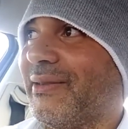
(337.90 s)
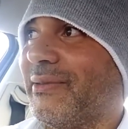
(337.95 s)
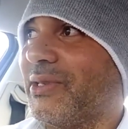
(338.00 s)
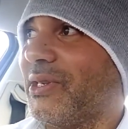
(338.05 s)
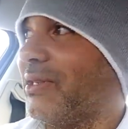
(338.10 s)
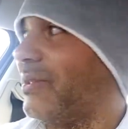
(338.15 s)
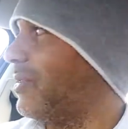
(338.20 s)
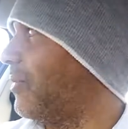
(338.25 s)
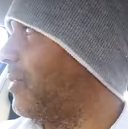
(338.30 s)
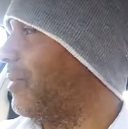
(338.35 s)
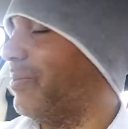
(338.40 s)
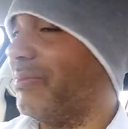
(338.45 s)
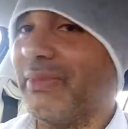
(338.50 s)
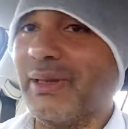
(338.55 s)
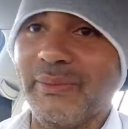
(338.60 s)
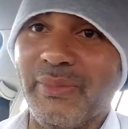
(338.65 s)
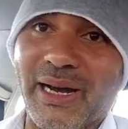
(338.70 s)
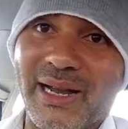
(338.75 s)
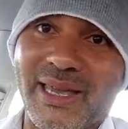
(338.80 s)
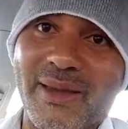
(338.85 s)
out till
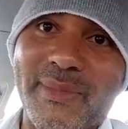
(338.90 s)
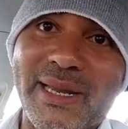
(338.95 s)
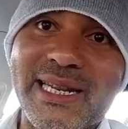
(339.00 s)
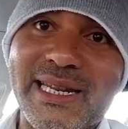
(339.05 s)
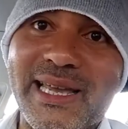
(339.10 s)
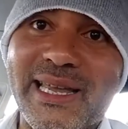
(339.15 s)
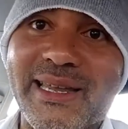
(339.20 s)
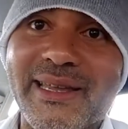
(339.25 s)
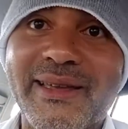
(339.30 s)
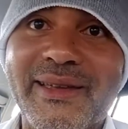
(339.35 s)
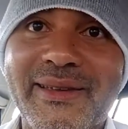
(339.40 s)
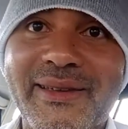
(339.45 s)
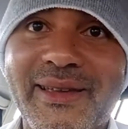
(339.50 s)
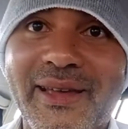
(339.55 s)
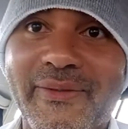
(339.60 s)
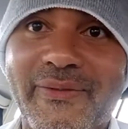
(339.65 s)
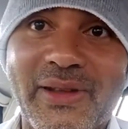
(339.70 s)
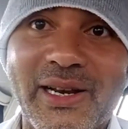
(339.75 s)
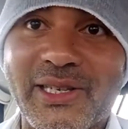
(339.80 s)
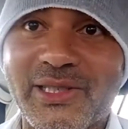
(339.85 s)
the back of midnight.
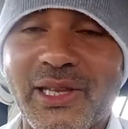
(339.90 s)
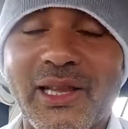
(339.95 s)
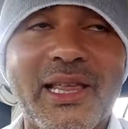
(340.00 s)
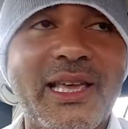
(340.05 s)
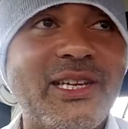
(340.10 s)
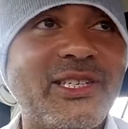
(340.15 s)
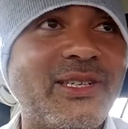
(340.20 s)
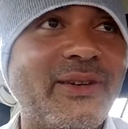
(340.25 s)
I finished a late